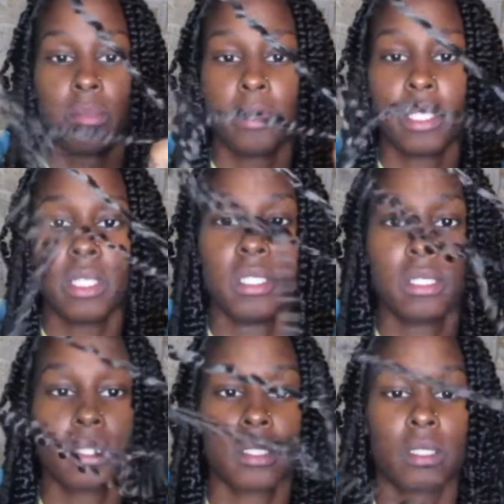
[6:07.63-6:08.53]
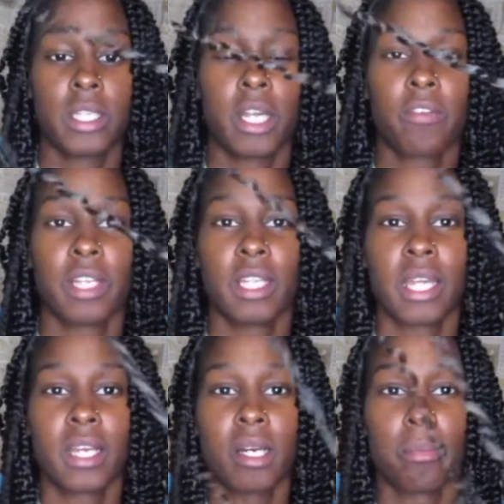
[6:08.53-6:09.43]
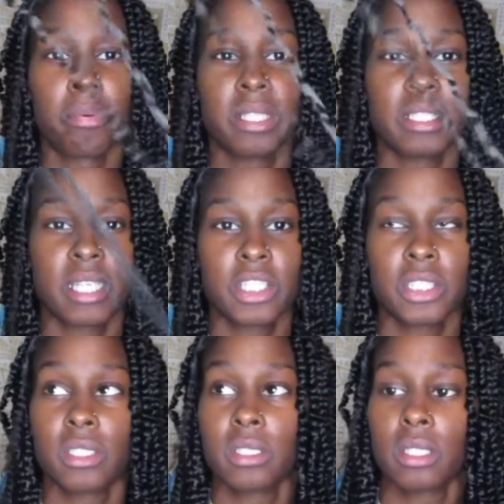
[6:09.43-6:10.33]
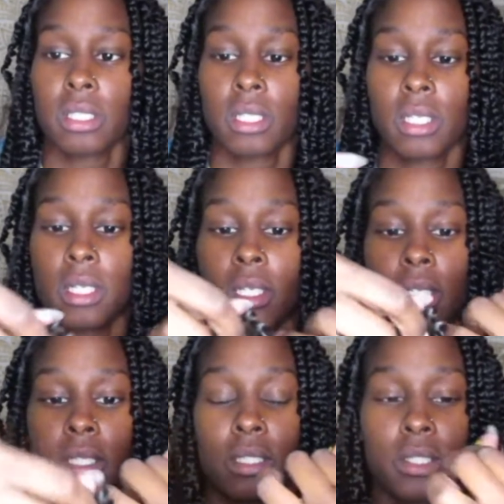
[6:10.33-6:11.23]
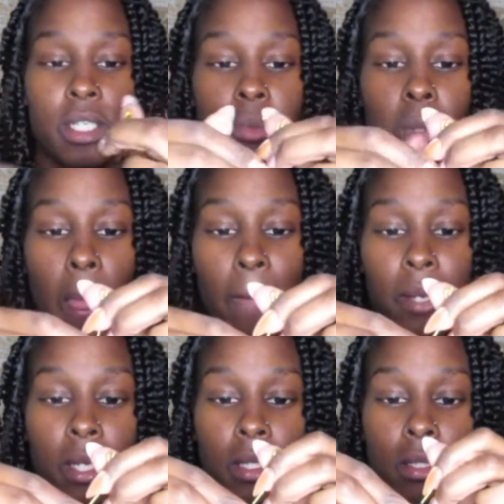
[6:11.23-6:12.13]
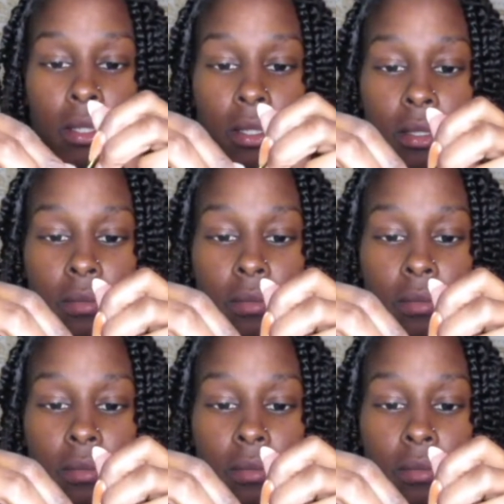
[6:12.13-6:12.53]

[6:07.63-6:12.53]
piece. They already like come pre-sectioned. So that's 1 piece.